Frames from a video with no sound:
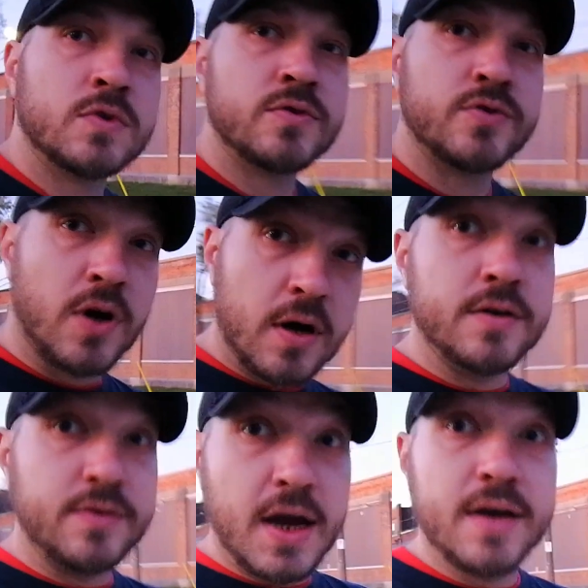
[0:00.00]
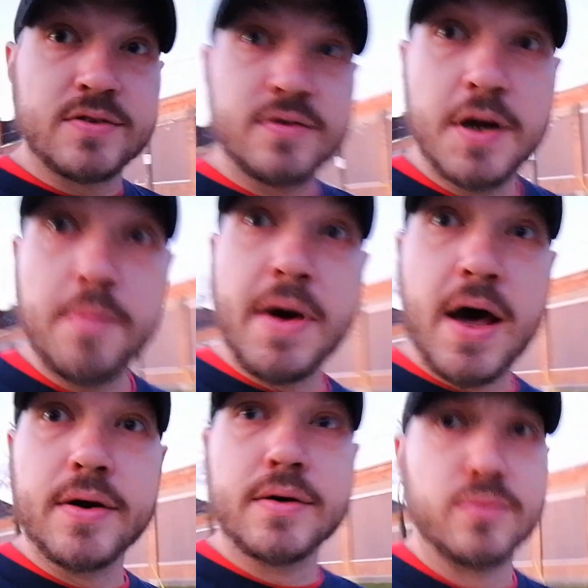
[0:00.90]
Song and dance and get
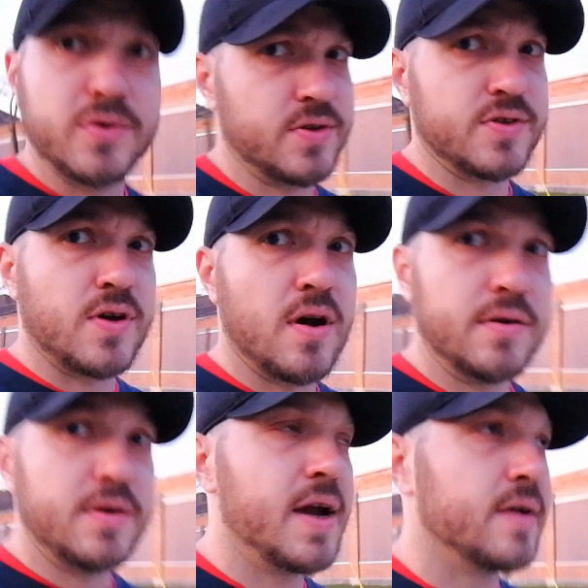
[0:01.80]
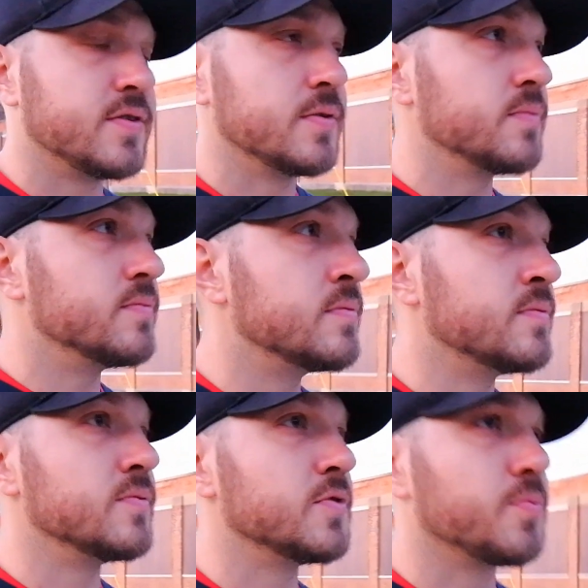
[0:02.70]
better. Wasn't a song and dance. It
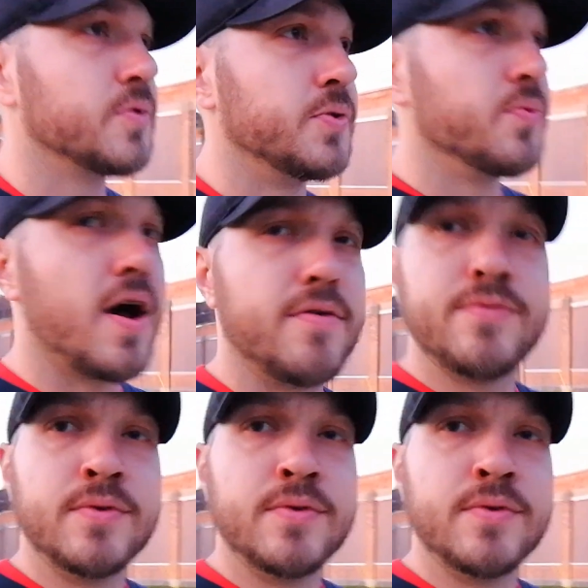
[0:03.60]
was pretty rough.